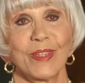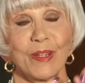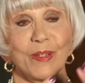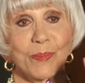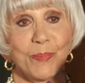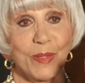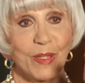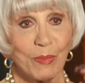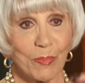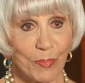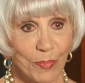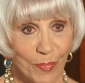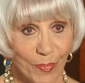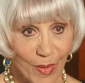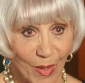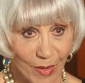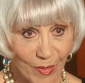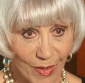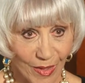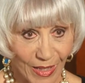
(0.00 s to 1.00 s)
There'd be a,
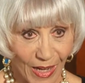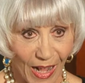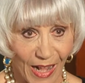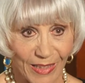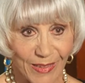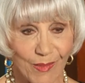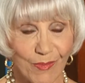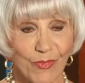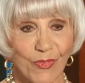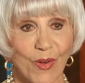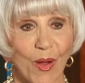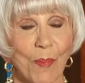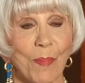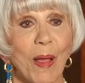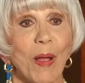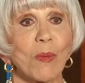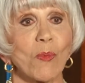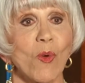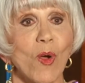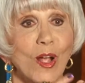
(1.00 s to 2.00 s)
a column
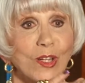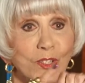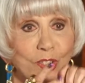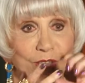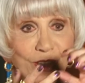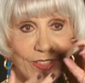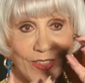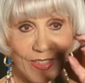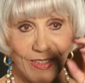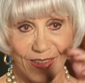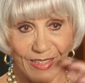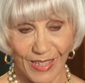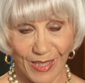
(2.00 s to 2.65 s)
about Washington.